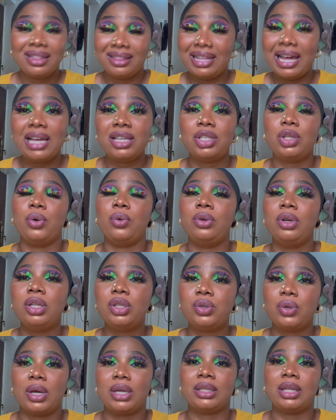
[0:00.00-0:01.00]
that's the only
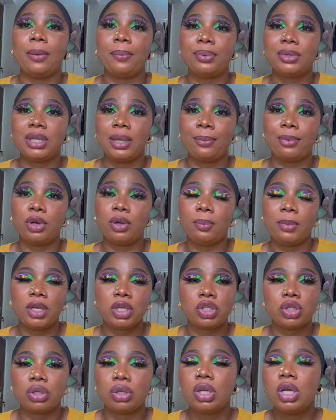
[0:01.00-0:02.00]
two examples i'm going to
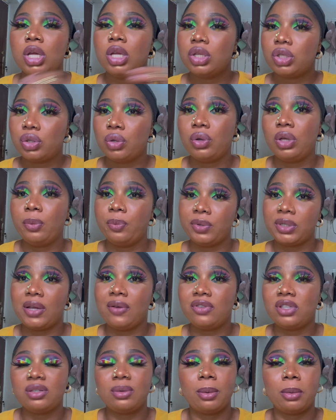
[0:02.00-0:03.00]
mention so in
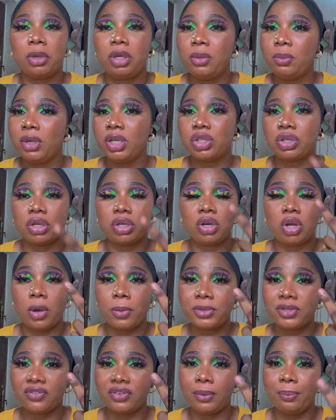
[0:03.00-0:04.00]
preservatives i'm only mentioning
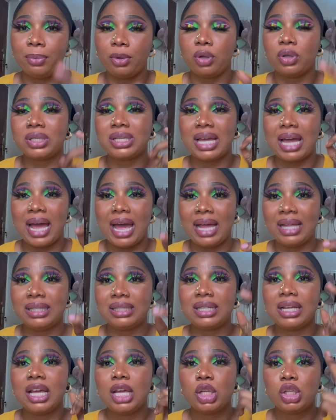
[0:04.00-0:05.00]
Optiphen Plus and
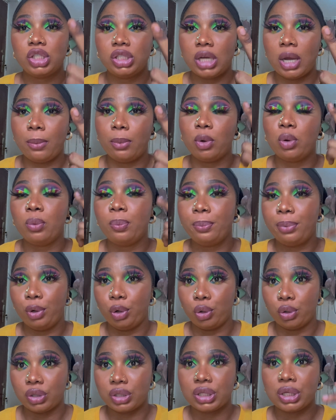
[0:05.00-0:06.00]
Germall
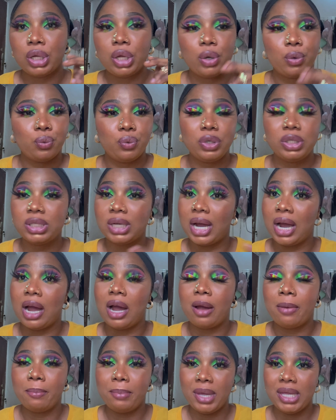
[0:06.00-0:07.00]
Plus which
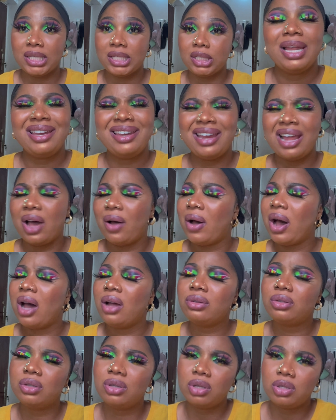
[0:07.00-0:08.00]
are amazing now
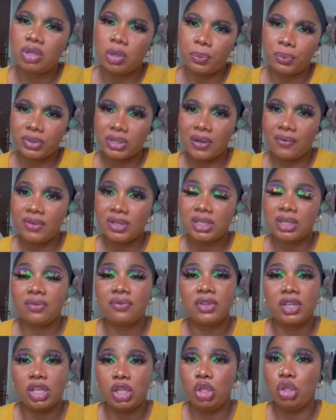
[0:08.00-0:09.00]
how do you use your
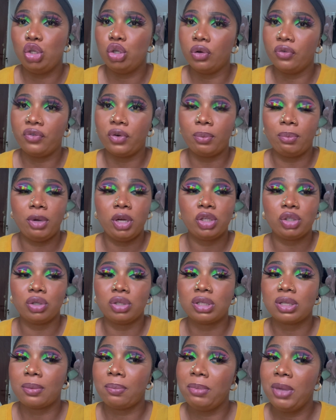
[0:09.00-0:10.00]
preservative in your
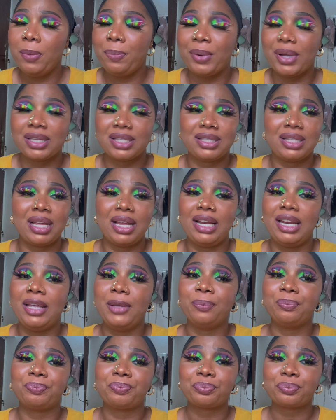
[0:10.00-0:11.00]
formulations me
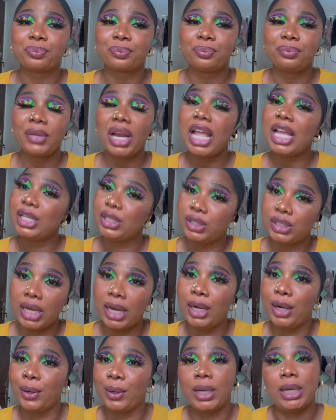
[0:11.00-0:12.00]
personally
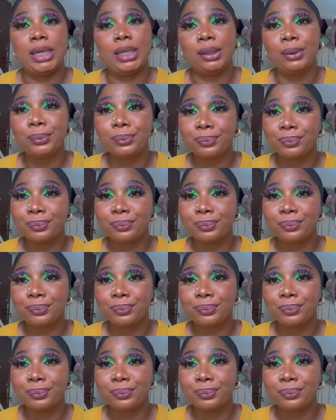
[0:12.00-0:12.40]
generally